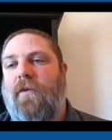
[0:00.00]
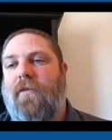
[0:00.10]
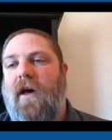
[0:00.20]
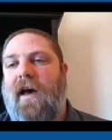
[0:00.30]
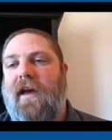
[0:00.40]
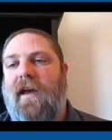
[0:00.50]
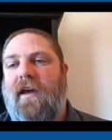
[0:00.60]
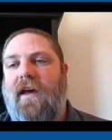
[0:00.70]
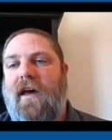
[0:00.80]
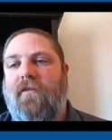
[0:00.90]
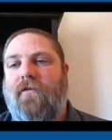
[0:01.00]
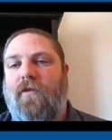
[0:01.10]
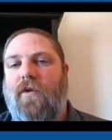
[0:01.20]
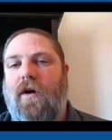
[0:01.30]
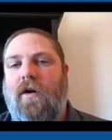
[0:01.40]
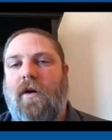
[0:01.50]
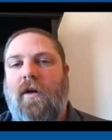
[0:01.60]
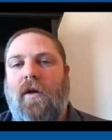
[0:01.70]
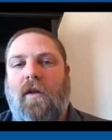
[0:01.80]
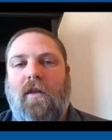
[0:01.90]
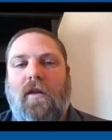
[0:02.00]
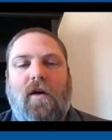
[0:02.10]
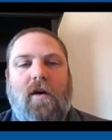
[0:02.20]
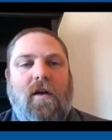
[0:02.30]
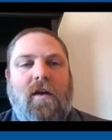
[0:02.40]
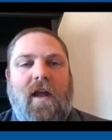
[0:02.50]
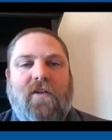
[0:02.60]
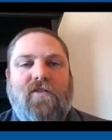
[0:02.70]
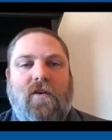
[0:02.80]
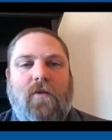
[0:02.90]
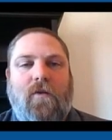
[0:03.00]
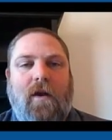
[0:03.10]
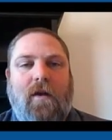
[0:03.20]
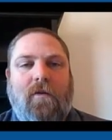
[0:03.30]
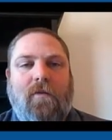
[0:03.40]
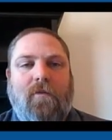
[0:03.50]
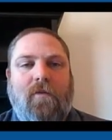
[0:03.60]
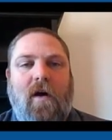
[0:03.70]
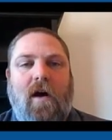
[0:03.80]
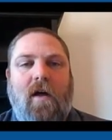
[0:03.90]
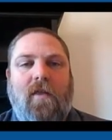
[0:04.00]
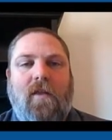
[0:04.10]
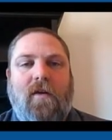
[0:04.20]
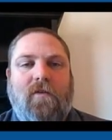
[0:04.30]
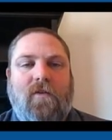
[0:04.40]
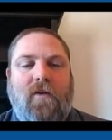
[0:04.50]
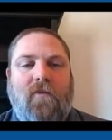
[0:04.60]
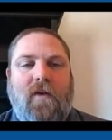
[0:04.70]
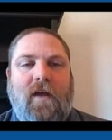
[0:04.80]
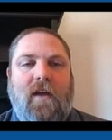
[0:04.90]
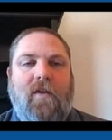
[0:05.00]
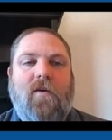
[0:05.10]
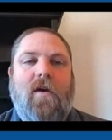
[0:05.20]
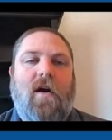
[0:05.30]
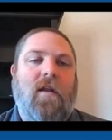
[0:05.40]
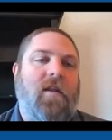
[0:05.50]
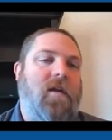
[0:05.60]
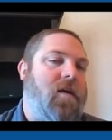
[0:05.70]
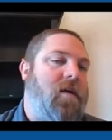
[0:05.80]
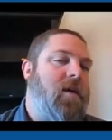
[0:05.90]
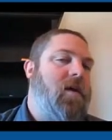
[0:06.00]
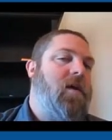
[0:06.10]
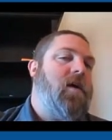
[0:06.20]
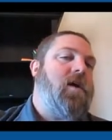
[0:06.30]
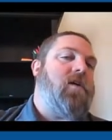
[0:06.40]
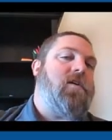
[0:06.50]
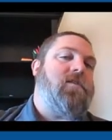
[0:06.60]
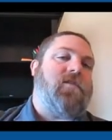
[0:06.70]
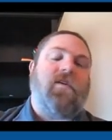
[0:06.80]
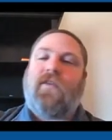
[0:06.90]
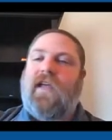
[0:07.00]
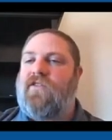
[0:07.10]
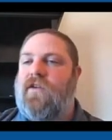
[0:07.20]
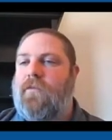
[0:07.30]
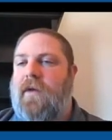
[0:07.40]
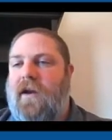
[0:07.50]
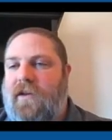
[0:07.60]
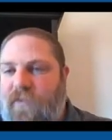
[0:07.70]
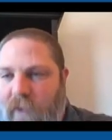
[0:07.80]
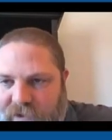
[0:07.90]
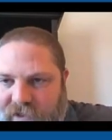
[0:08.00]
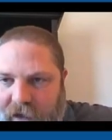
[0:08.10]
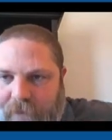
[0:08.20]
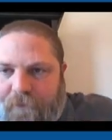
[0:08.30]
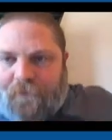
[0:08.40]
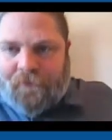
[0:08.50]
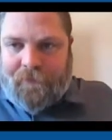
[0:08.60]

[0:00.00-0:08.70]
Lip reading: from the IAF or the national one on the certificate or on the certification body's website.